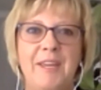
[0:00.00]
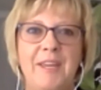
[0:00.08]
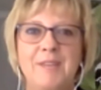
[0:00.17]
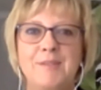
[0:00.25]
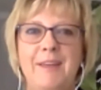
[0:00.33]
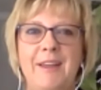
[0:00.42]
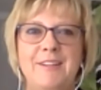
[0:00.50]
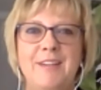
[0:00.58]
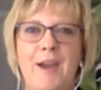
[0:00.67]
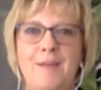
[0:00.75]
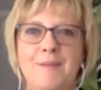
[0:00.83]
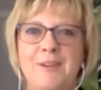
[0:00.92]
Because by the
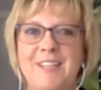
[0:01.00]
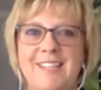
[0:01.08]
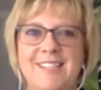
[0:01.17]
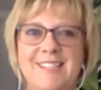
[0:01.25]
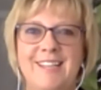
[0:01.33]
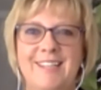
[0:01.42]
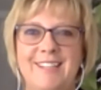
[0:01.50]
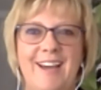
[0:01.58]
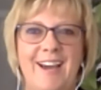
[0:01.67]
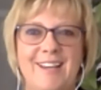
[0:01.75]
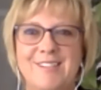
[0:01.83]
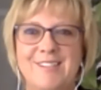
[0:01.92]
time your kids get into
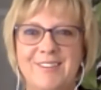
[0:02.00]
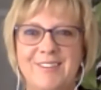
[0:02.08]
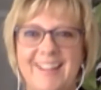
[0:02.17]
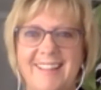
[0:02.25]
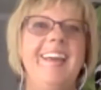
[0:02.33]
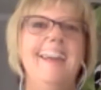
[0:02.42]
high school,